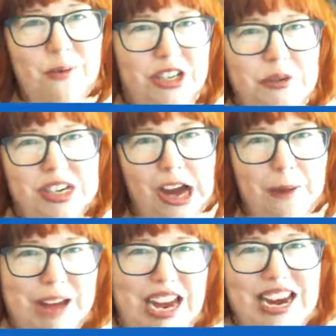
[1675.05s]
we're doing
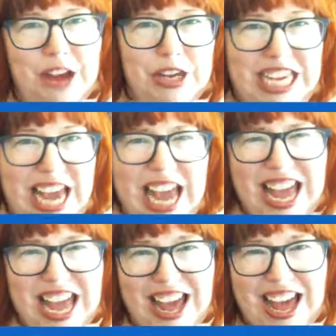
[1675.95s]
combat now.
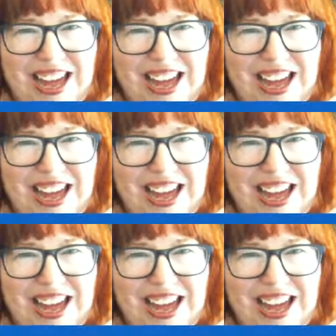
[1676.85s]
Yeah.